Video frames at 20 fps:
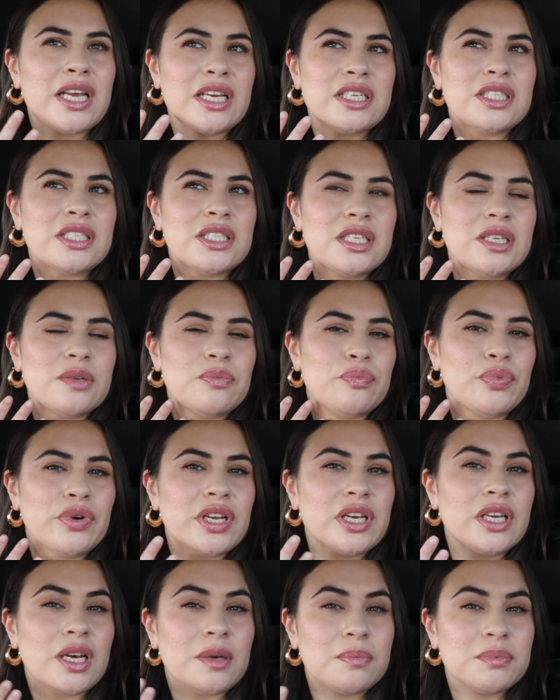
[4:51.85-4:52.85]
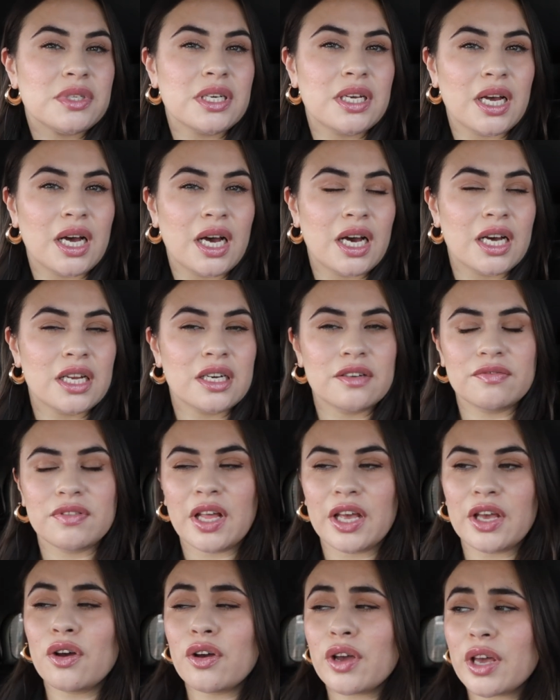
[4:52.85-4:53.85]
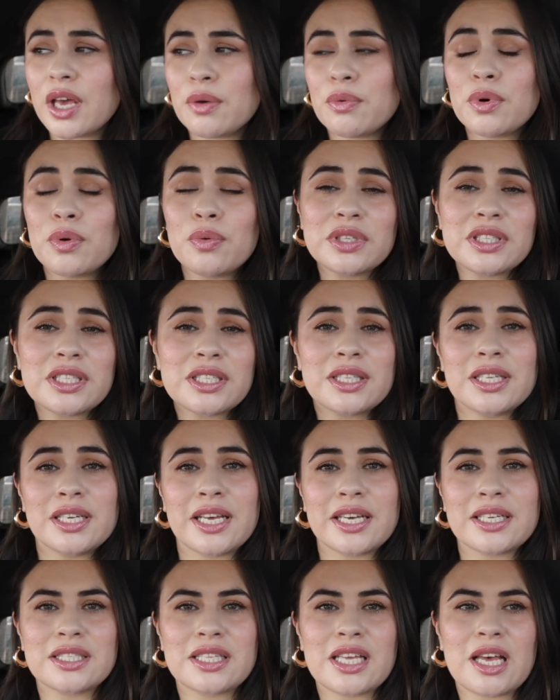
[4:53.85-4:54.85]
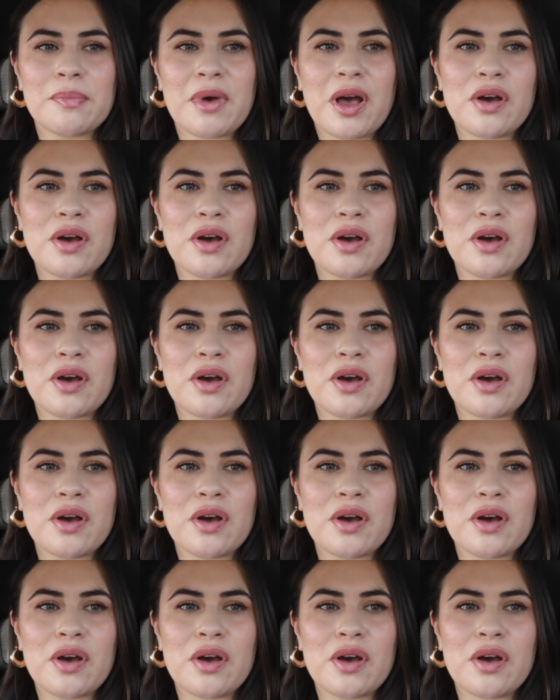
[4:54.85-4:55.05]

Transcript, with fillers: I just didn't bring it up to God of like, okay, well, what's the next step?